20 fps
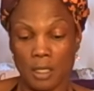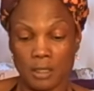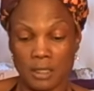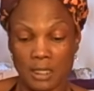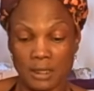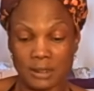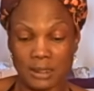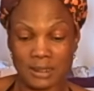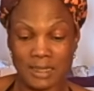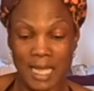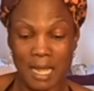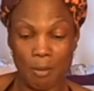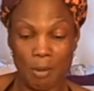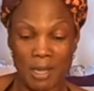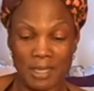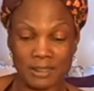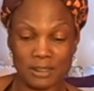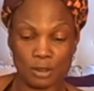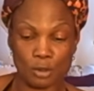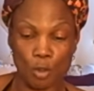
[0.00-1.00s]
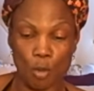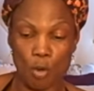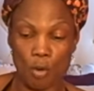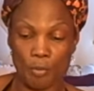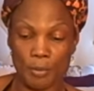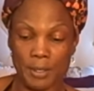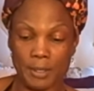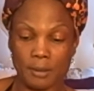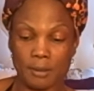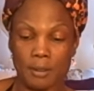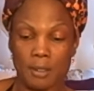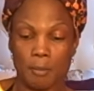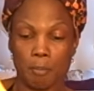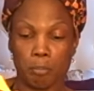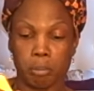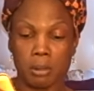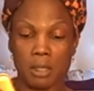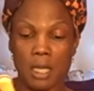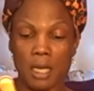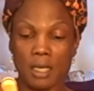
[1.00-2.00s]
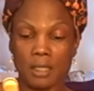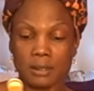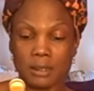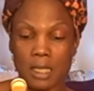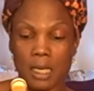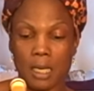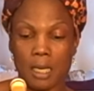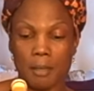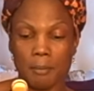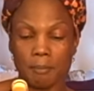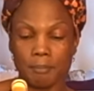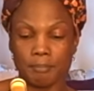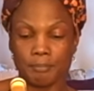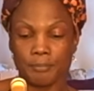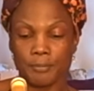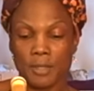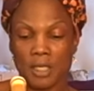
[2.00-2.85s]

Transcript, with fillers: This is how I store it, plugged up,